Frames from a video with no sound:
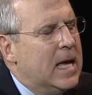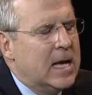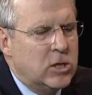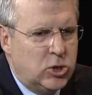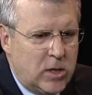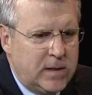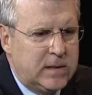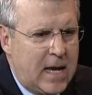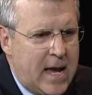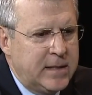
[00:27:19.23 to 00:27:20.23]
and just
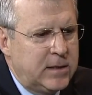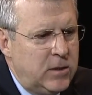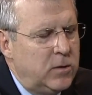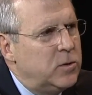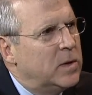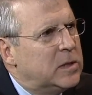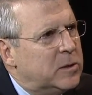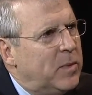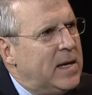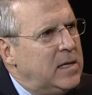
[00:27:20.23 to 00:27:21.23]
ask you to
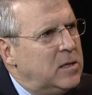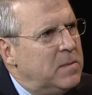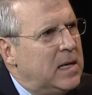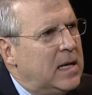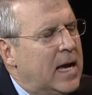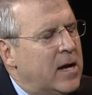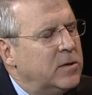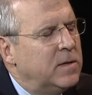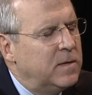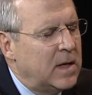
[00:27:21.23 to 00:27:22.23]
explain to me how
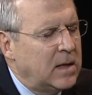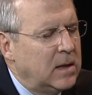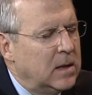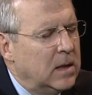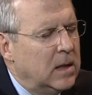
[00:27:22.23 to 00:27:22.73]
to think